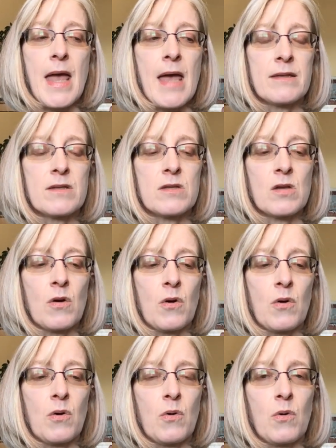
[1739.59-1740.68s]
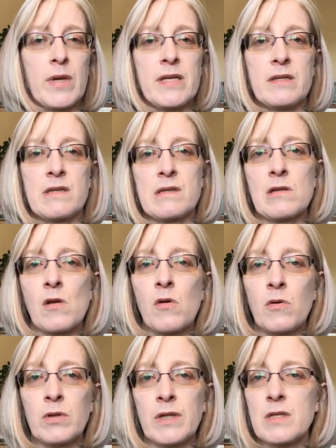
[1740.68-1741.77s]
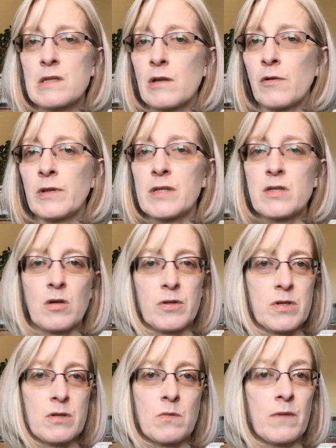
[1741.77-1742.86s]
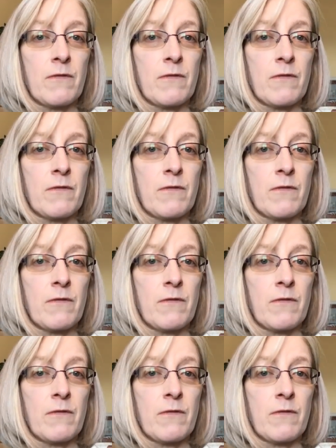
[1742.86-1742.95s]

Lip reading: And so he slowly starts to